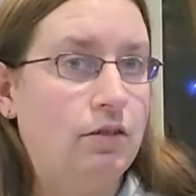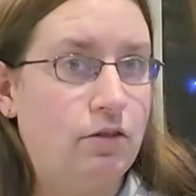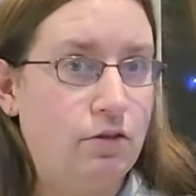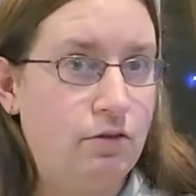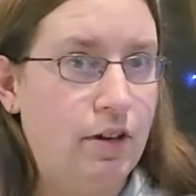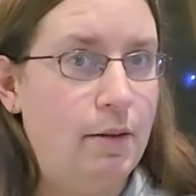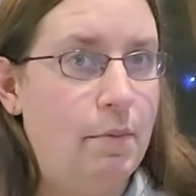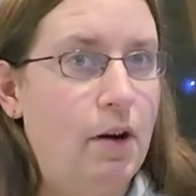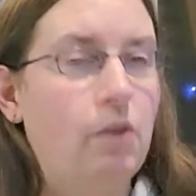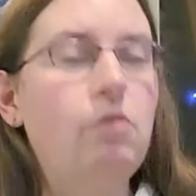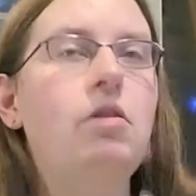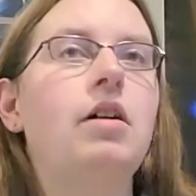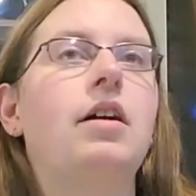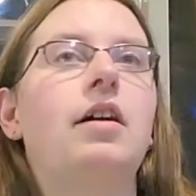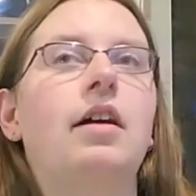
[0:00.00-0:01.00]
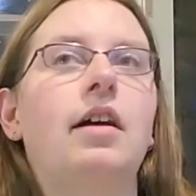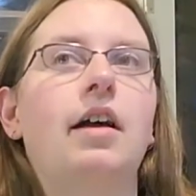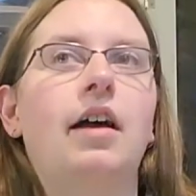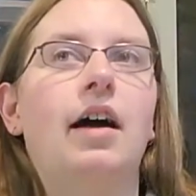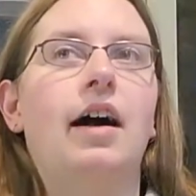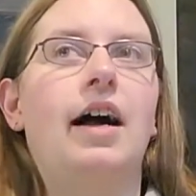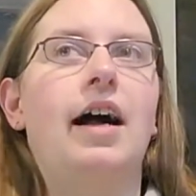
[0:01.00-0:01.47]
Karibo,
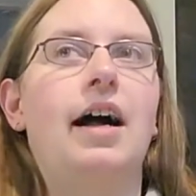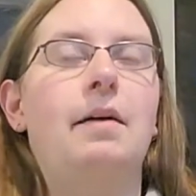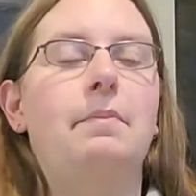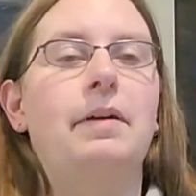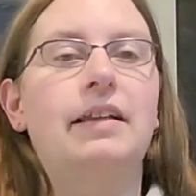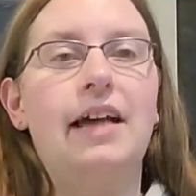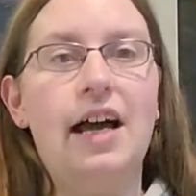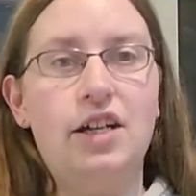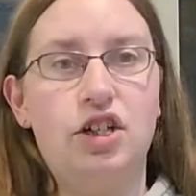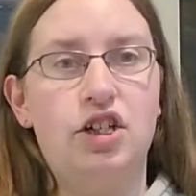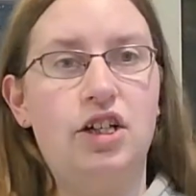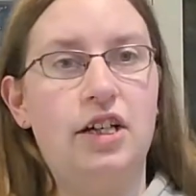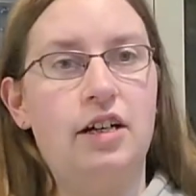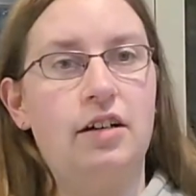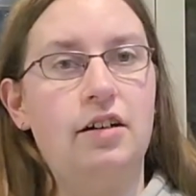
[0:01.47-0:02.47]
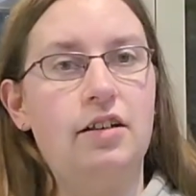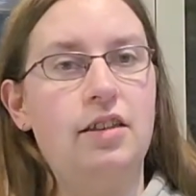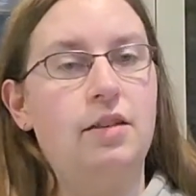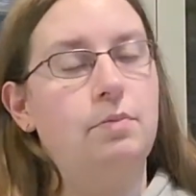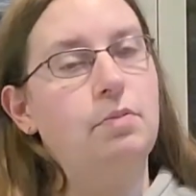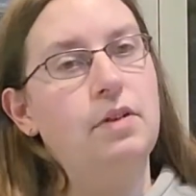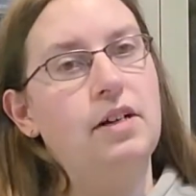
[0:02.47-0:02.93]
but last year,
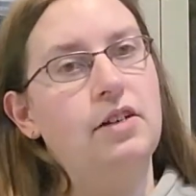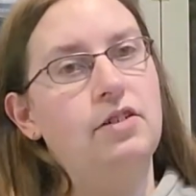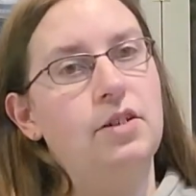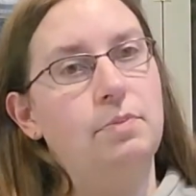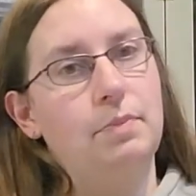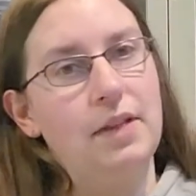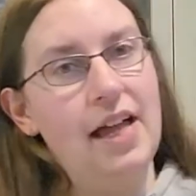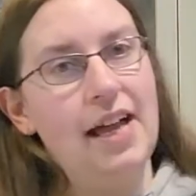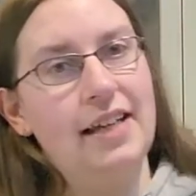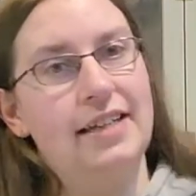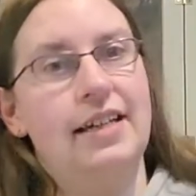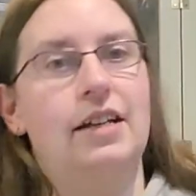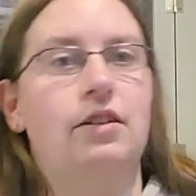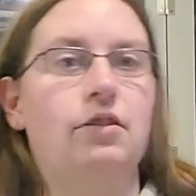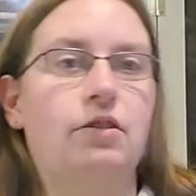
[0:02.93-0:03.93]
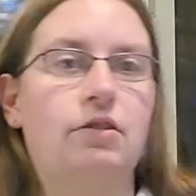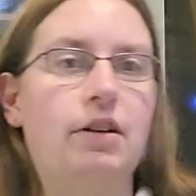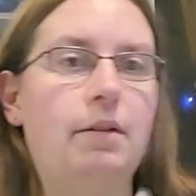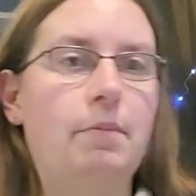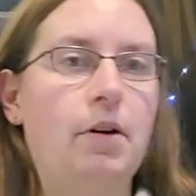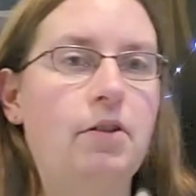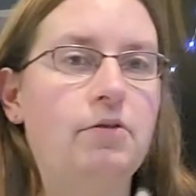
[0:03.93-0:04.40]
the breeder's black-tailed
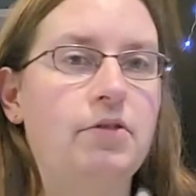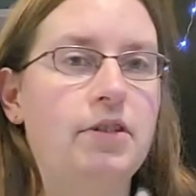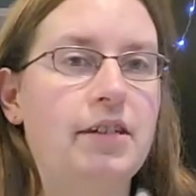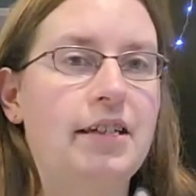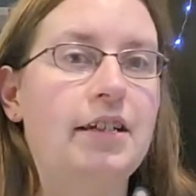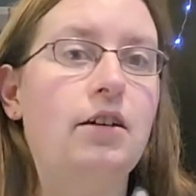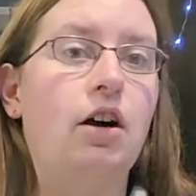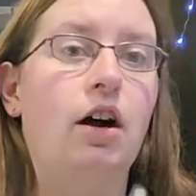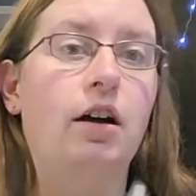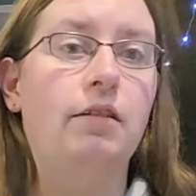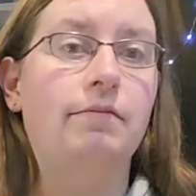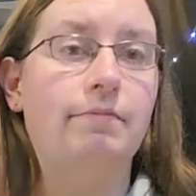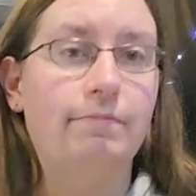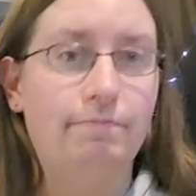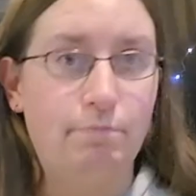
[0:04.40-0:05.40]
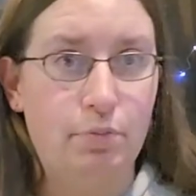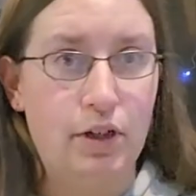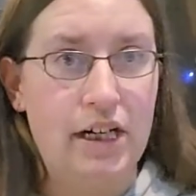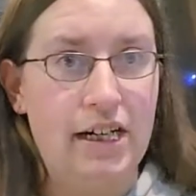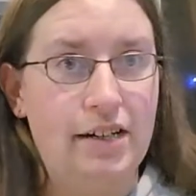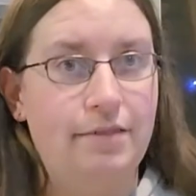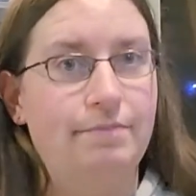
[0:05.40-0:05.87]
Karibos did not
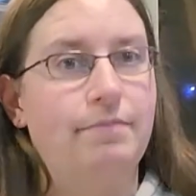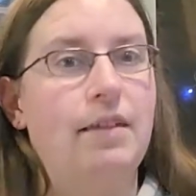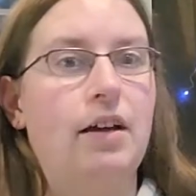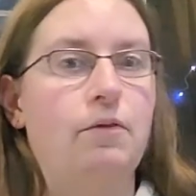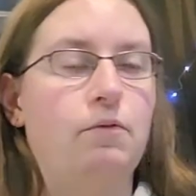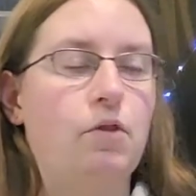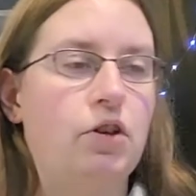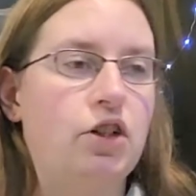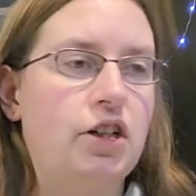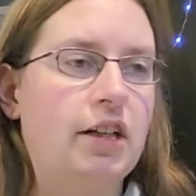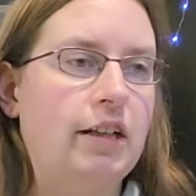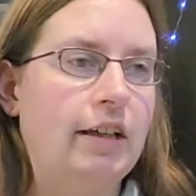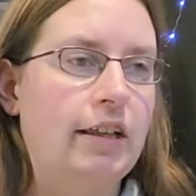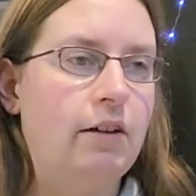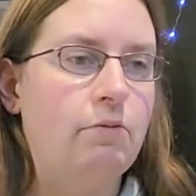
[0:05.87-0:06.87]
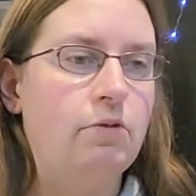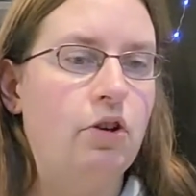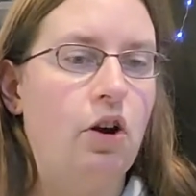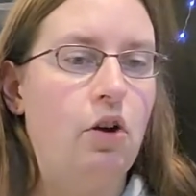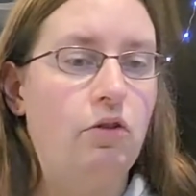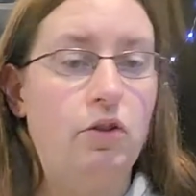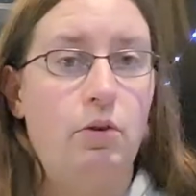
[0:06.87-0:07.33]
breed, unfortunately.
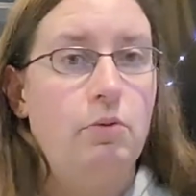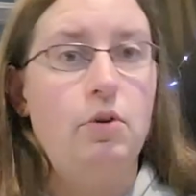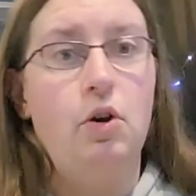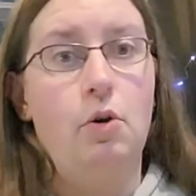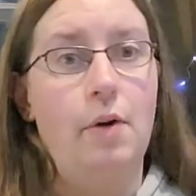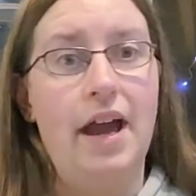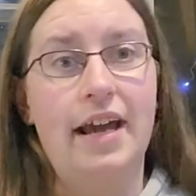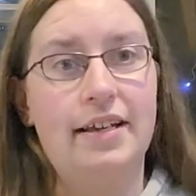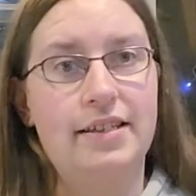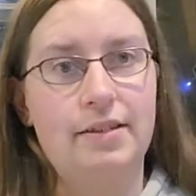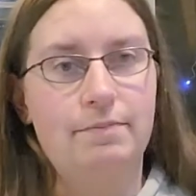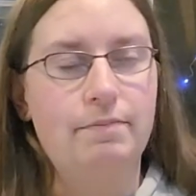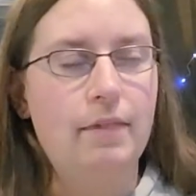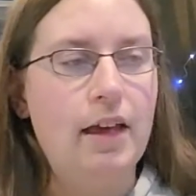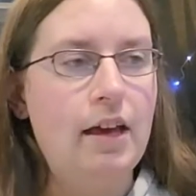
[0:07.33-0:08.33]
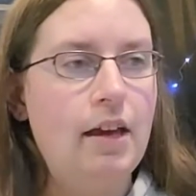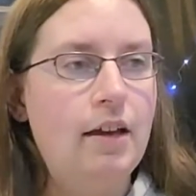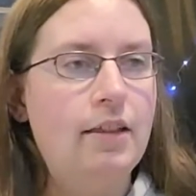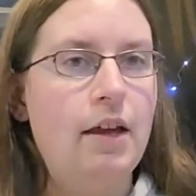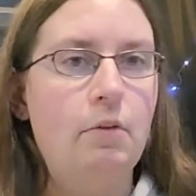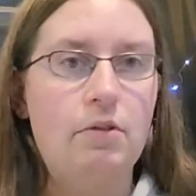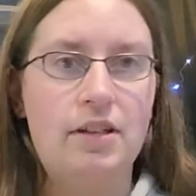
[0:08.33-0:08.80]
There were no eggs.
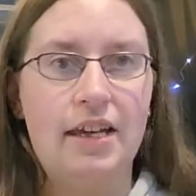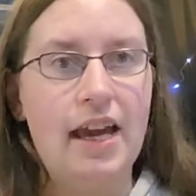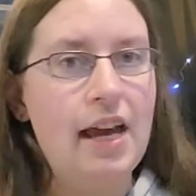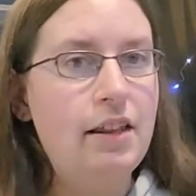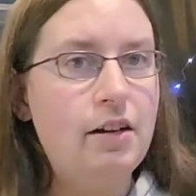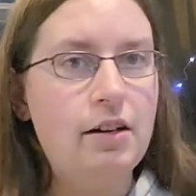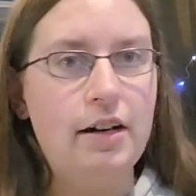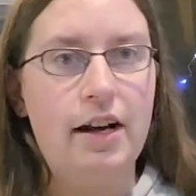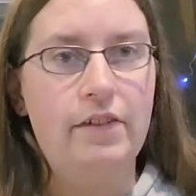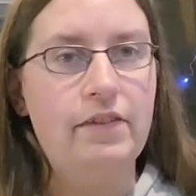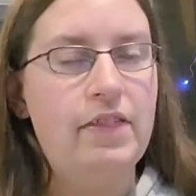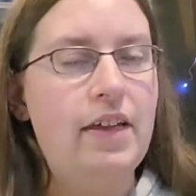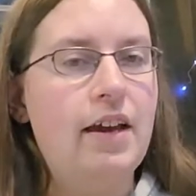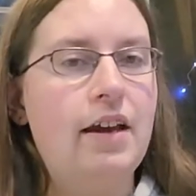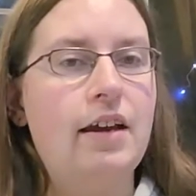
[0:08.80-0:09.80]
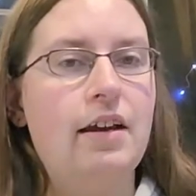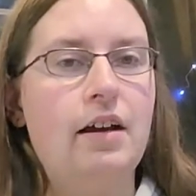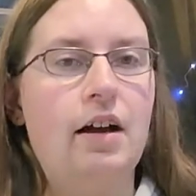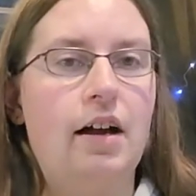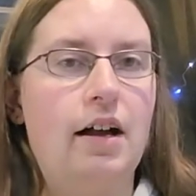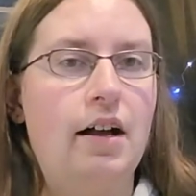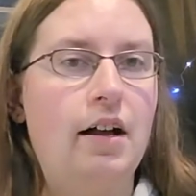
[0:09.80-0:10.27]
They were together and everything,
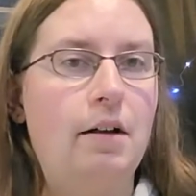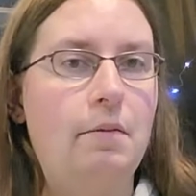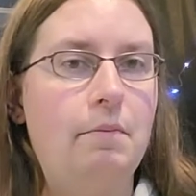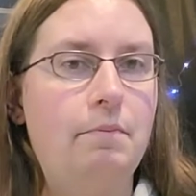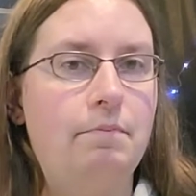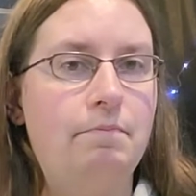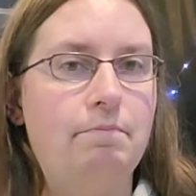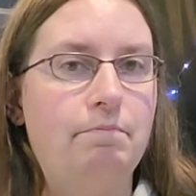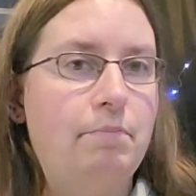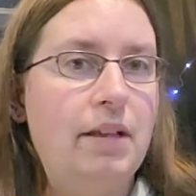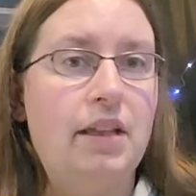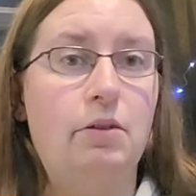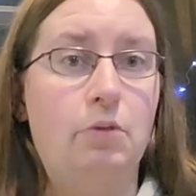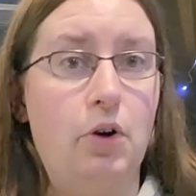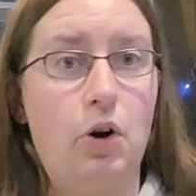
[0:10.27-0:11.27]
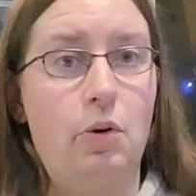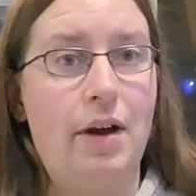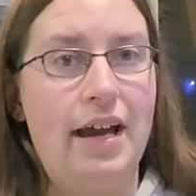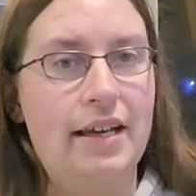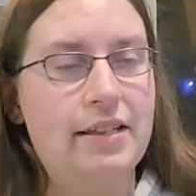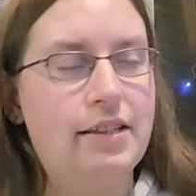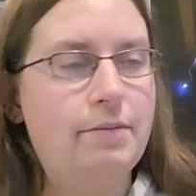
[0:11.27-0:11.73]
but there were no
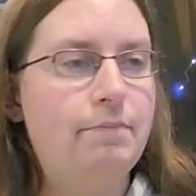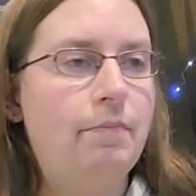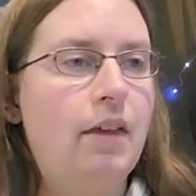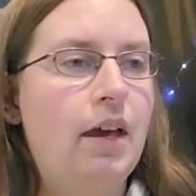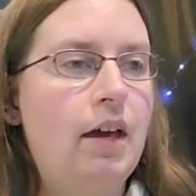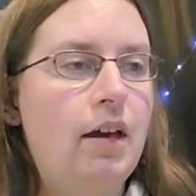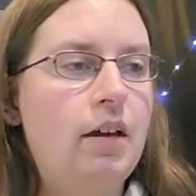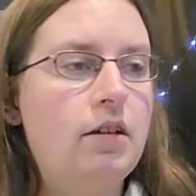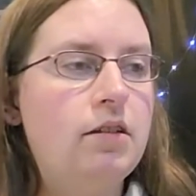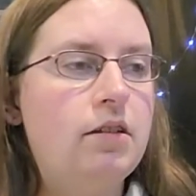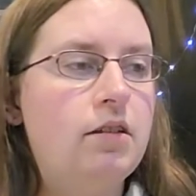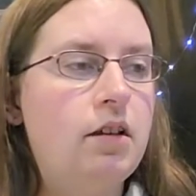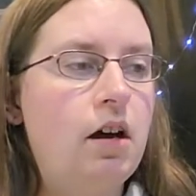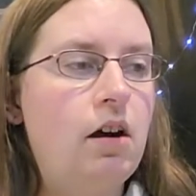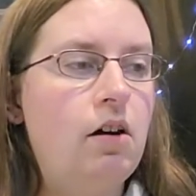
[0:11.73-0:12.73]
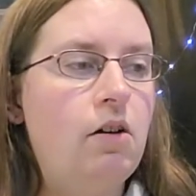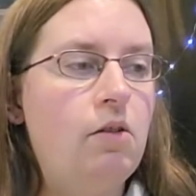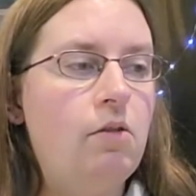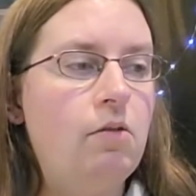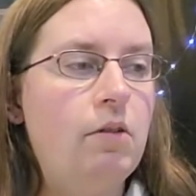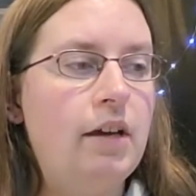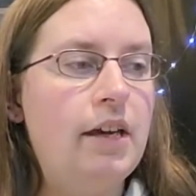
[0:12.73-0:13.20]
eggs.
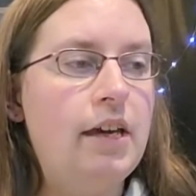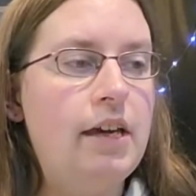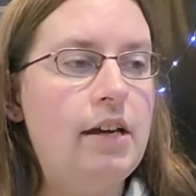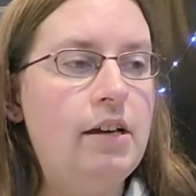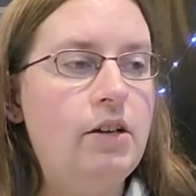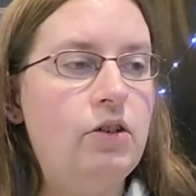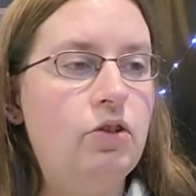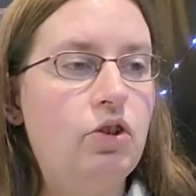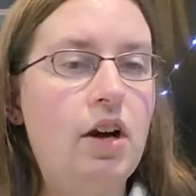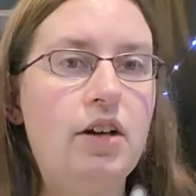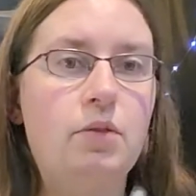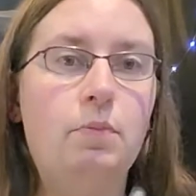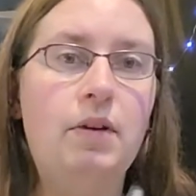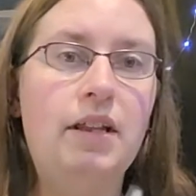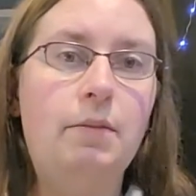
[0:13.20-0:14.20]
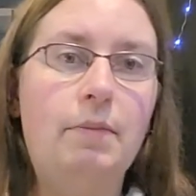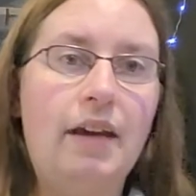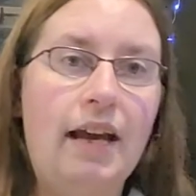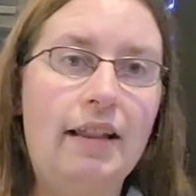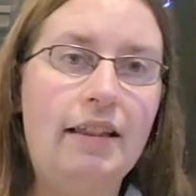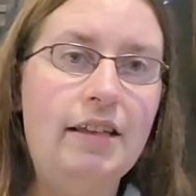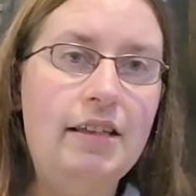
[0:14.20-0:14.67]
So he tried to breed them
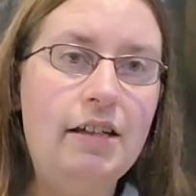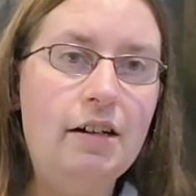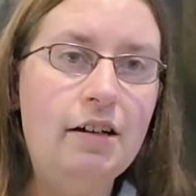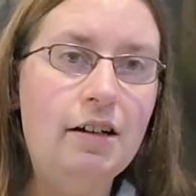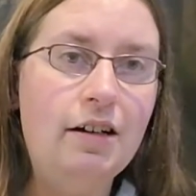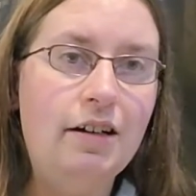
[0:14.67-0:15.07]
again this year,